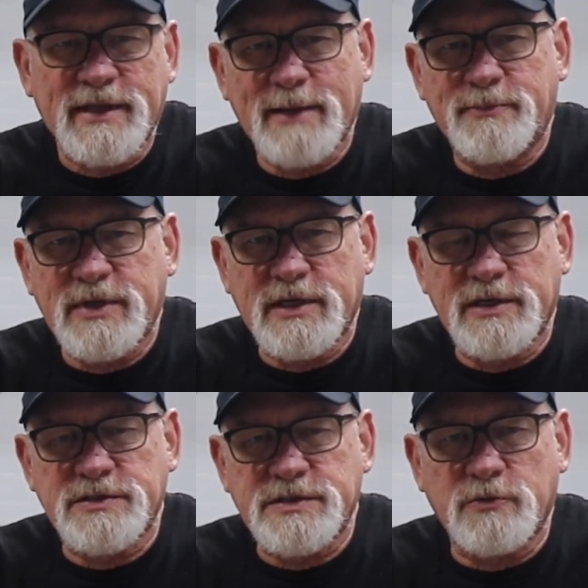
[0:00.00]
that's
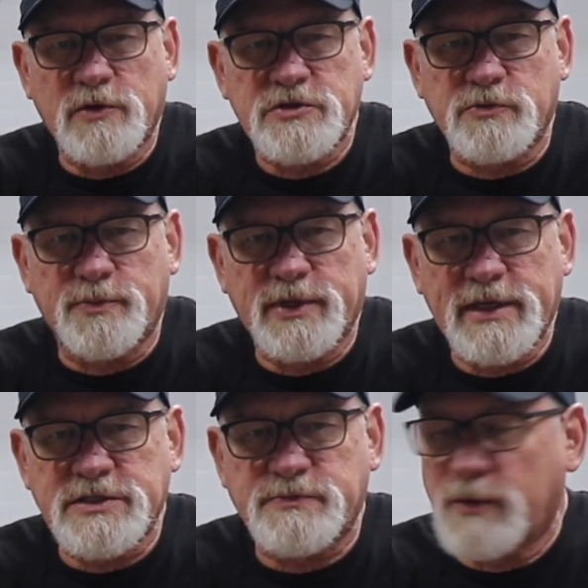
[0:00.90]
because it was replaced,